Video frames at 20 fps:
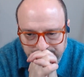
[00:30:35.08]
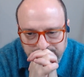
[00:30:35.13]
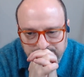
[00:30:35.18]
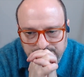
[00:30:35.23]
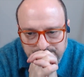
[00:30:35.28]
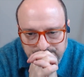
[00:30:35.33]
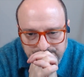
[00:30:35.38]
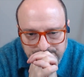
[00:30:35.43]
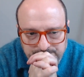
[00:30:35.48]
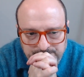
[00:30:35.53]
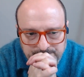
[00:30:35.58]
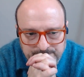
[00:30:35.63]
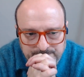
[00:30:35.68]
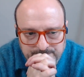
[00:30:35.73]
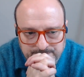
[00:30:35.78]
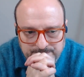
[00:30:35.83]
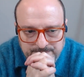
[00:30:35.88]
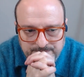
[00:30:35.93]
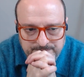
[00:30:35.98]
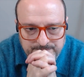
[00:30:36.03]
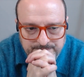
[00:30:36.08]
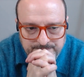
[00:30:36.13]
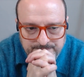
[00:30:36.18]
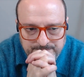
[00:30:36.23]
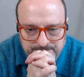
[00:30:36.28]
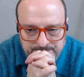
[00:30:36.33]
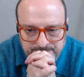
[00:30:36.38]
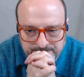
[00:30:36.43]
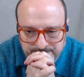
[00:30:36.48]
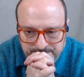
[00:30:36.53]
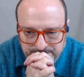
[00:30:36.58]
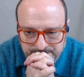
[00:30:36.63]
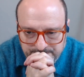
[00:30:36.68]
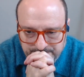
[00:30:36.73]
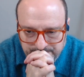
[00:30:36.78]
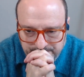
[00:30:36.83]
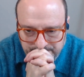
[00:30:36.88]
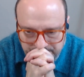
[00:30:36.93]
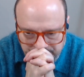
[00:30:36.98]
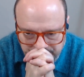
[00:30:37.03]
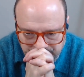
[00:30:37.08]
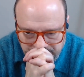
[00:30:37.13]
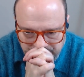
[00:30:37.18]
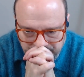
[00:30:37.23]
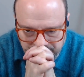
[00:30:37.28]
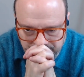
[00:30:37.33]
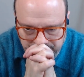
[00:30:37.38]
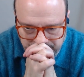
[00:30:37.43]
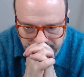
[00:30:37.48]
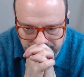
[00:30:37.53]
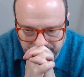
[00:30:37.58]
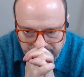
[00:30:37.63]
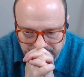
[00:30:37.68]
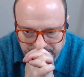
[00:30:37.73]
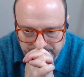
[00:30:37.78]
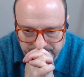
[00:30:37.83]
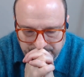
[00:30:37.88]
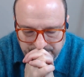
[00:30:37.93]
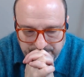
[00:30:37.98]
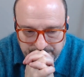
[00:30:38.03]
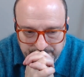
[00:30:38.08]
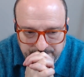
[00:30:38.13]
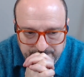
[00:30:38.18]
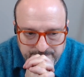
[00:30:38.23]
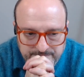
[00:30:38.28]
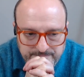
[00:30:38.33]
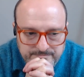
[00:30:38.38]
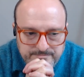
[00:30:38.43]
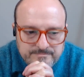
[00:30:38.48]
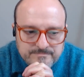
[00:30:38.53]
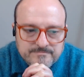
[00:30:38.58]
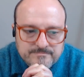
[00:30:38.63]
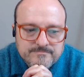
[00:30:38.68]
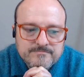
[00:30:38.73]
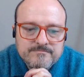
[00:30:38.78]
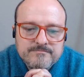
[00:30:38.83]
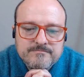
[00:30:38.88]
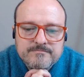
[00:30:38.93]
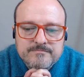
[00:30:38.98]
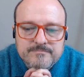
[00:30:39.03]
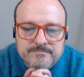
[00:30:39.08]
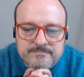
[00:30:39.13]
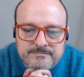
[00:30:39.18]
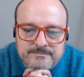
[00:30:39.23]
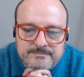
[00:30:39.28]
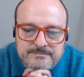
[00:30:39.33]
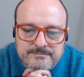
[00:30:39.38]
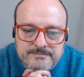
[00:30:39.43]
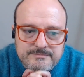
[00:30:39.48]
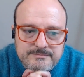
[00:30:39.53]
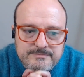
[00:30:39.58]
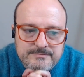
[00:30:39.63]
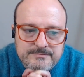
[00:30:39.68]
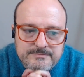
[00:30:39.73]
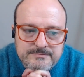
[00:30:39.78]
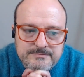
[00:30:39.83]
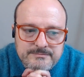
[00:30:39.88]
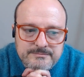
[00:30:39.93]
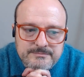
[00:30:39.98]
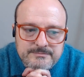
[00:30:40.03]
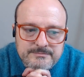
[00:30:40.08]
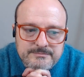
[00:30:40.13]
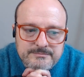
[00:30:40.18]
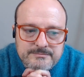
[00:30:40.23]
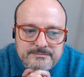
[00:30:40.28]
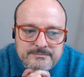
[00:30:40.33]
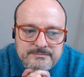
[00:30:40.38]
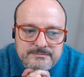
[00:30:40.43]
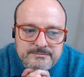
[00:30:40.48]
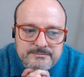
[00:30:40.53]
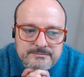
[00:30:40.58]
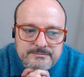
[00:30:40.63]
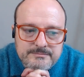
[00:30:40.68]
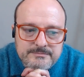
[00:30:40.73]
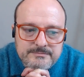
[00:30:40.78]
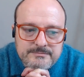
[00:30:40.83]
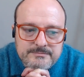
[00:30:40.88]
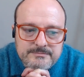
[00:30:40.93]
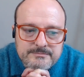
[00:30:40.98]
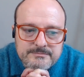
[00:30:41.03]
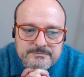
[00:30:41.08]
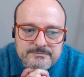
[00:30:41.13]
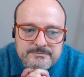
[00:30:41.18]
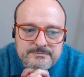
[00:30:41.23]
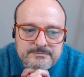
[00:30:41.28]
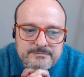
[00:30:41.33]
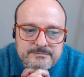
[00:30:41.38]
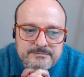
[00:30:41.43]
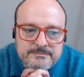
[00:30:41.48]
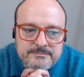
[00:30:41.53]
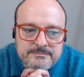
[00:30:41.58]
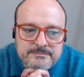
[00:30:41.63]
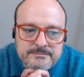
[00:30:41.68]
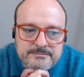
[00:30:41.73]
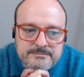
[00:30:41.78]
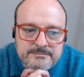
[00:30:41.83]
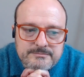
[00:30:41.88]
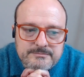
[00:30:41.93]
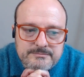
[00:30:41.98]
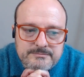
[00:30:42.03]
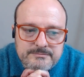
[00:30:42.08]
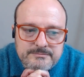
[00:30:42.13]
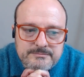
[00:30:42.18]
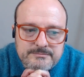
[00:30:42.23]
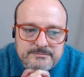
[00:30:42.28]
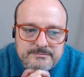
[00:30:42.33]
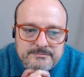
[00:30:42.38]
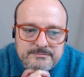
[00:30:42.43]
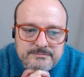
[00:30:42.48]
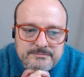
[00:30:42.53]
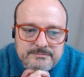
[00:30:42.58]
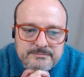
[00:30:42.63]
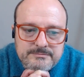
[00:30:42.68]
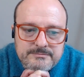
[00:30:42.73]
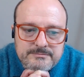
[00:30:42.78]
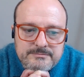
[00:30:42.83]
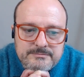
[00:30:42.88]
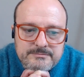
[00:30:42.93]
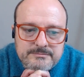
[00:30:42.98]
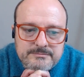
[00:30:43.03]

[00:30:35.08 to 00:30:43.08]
(silent)